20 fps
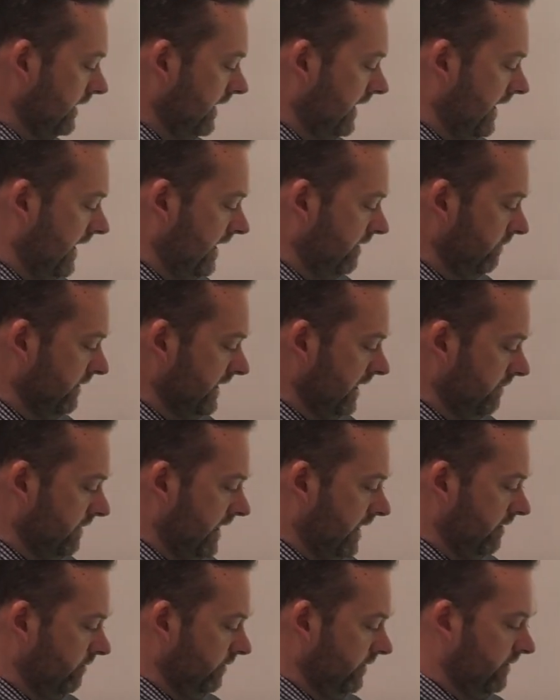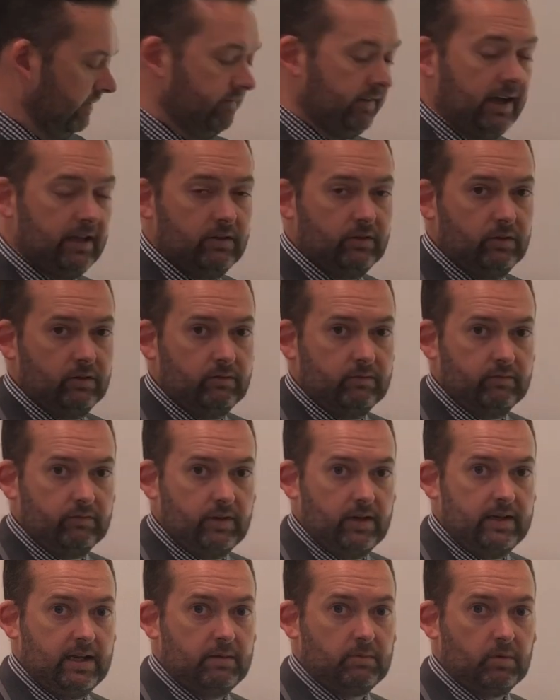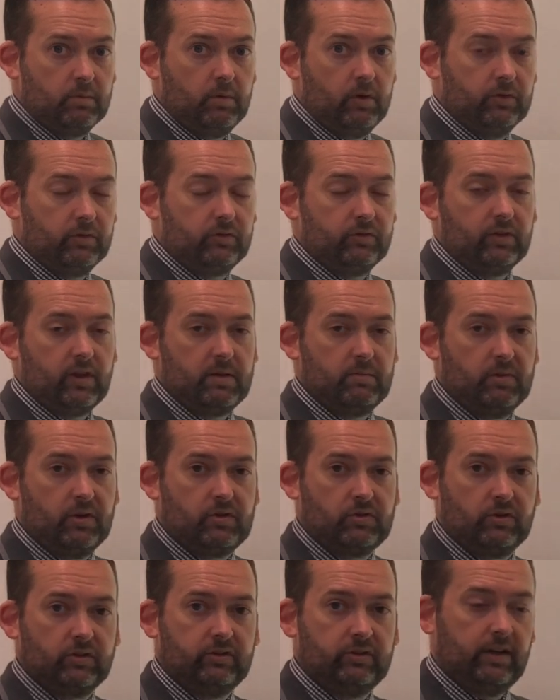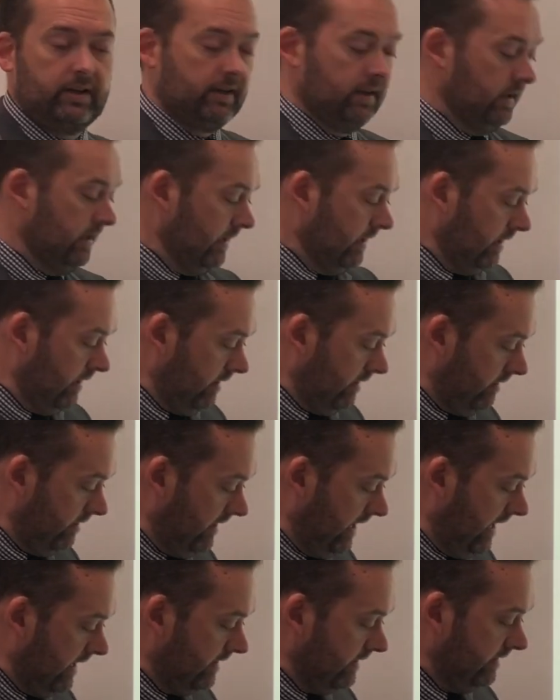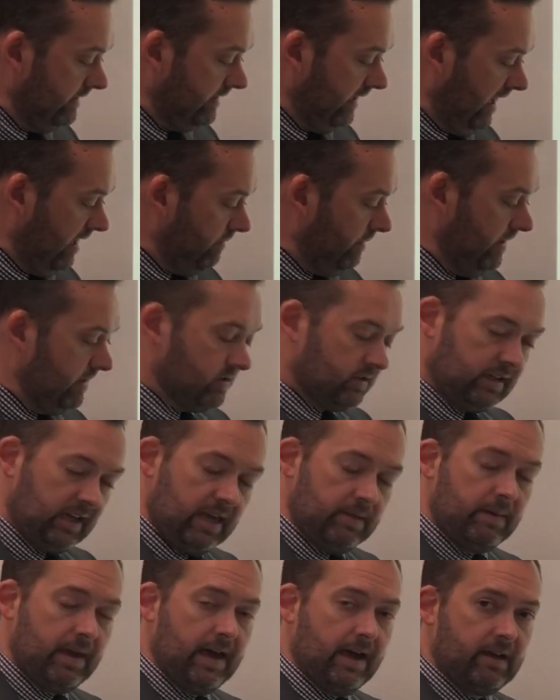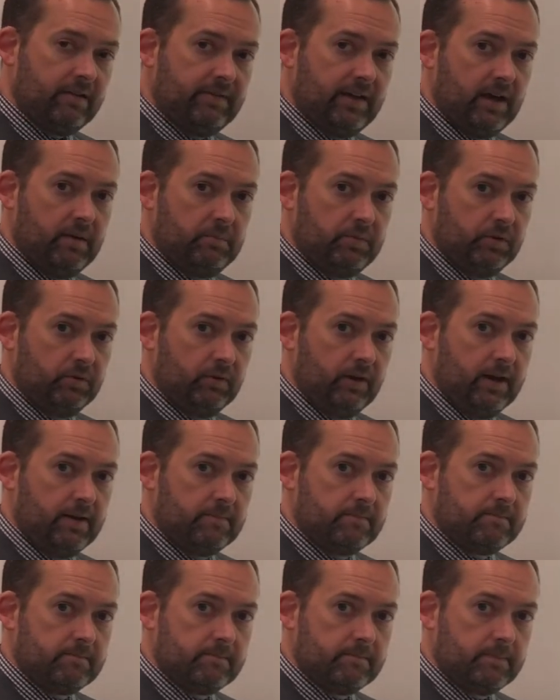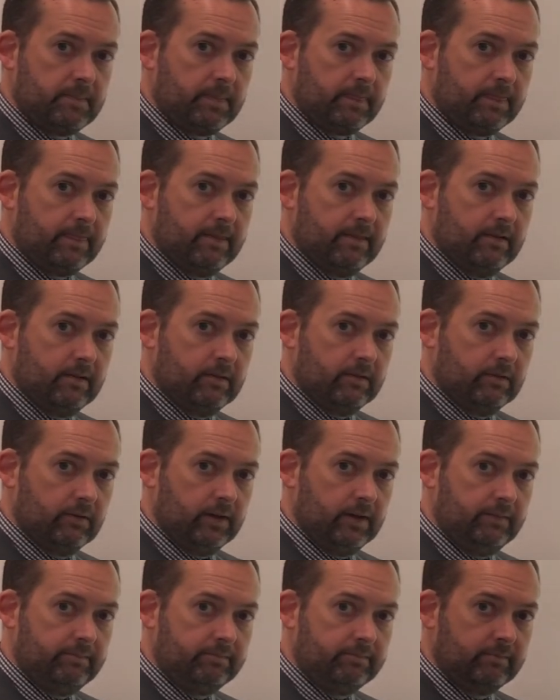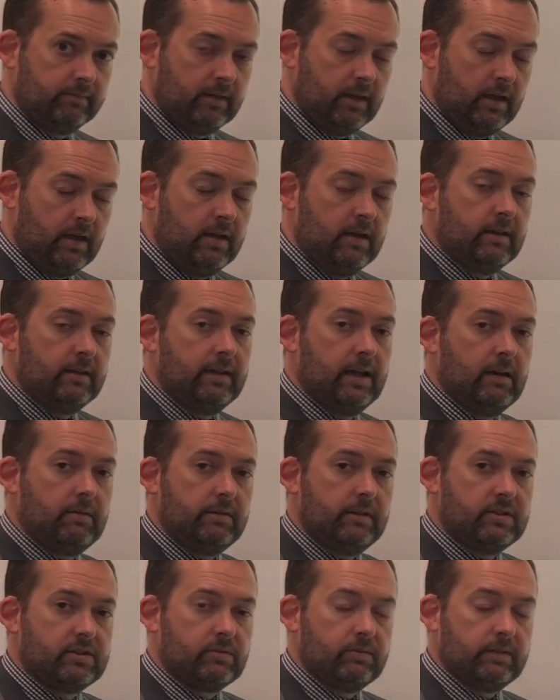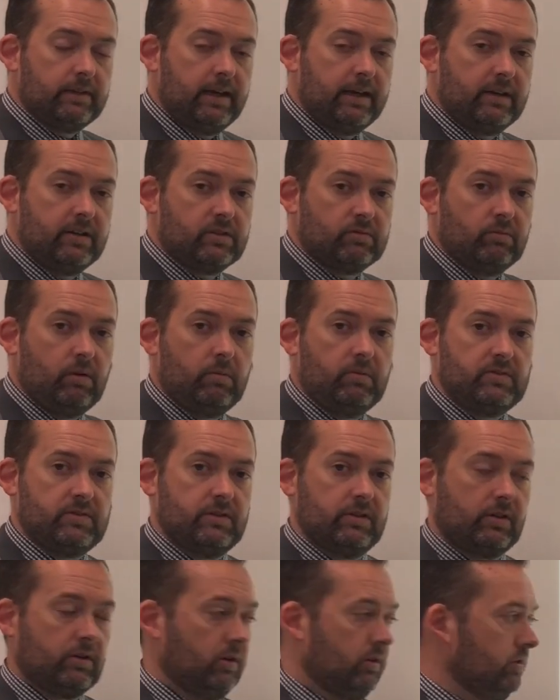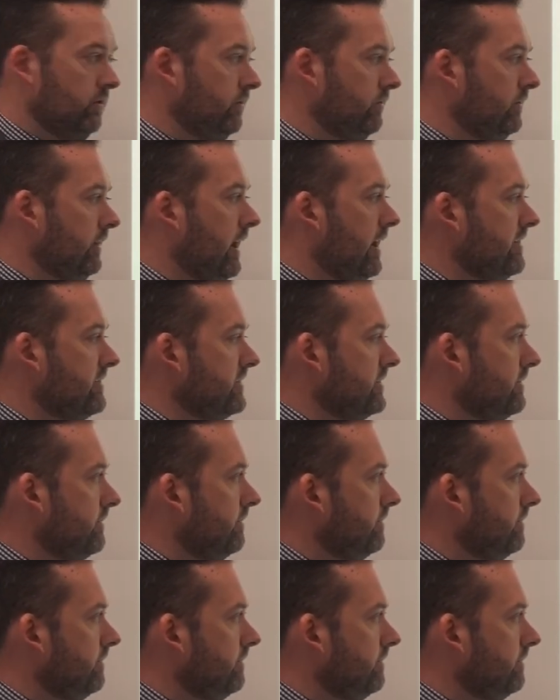And we come out with a value for our number of moles of sodium hydroxide. That is how much came out of our burette. All right. Now we need to relate it to what was in the conical flask.